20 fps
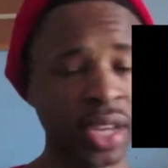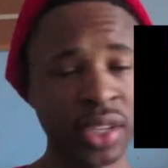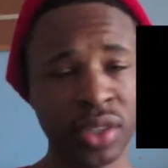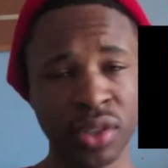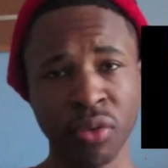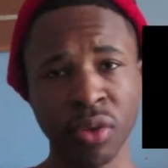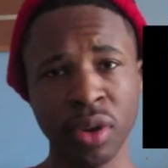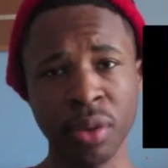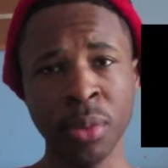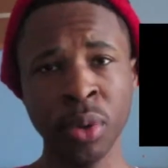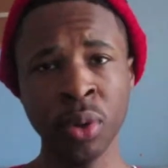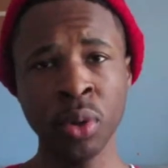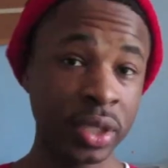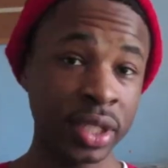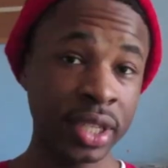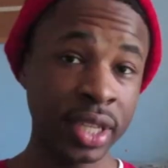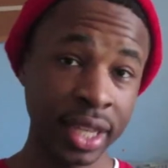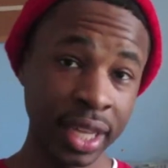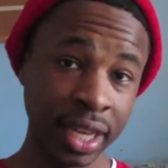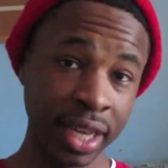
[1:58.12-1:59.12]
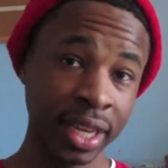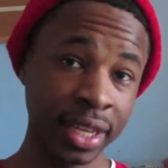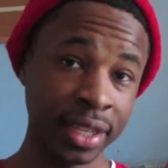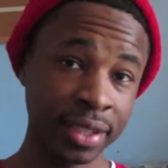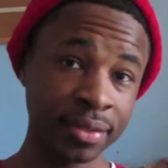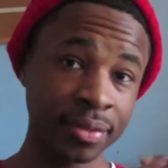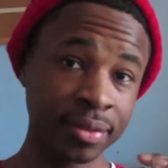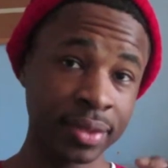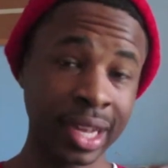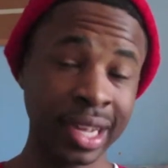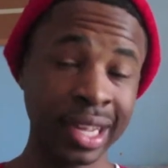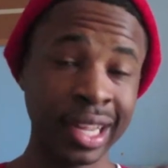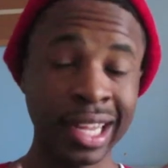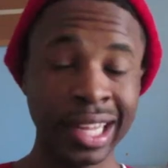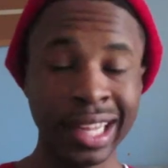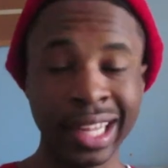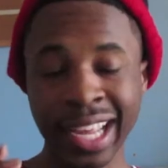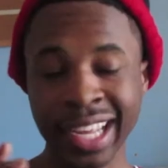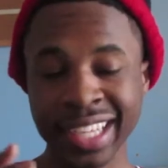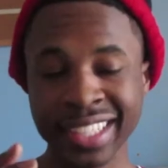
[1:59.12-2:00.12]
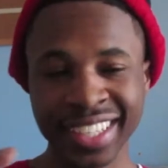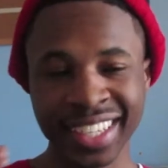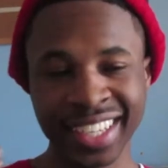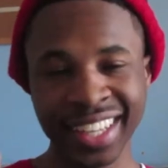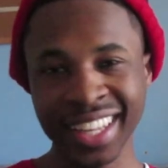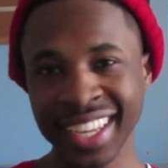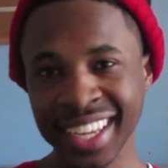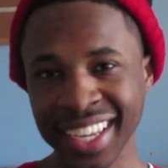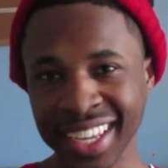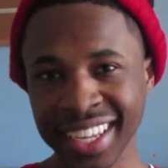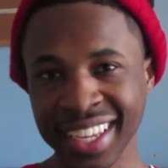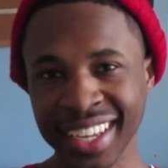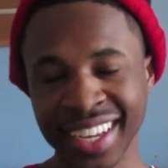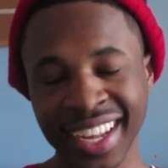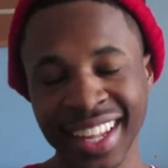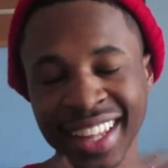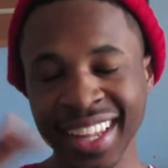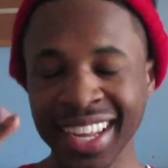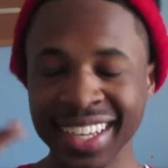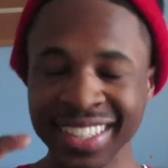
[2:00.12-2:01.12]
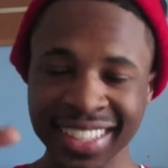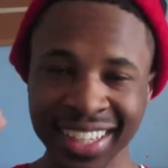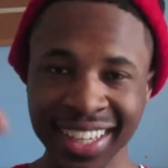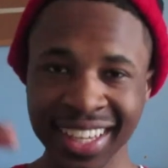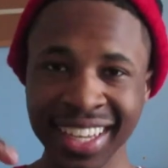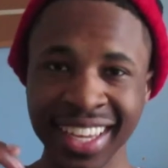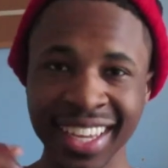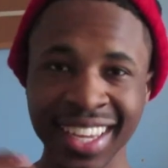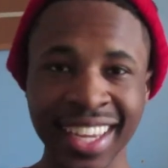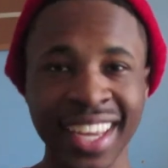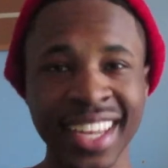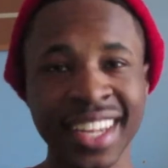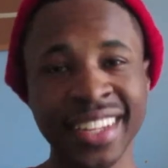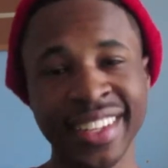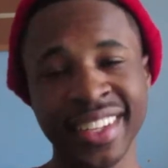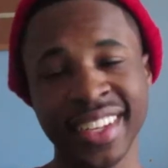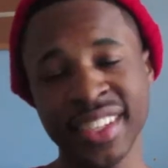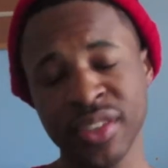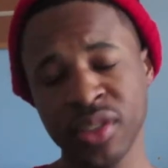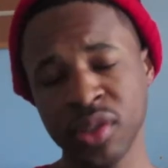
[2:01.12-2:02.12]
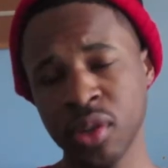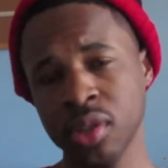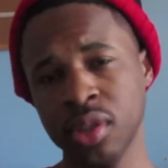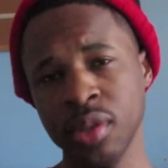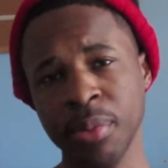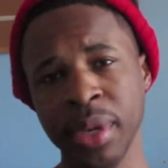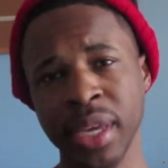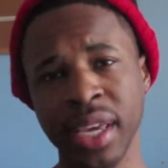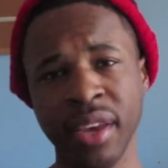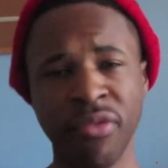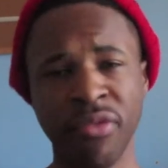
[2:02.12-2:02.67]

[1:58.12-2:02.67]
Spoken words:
it's a reboot. Supposedly, allegedly, this is going to be a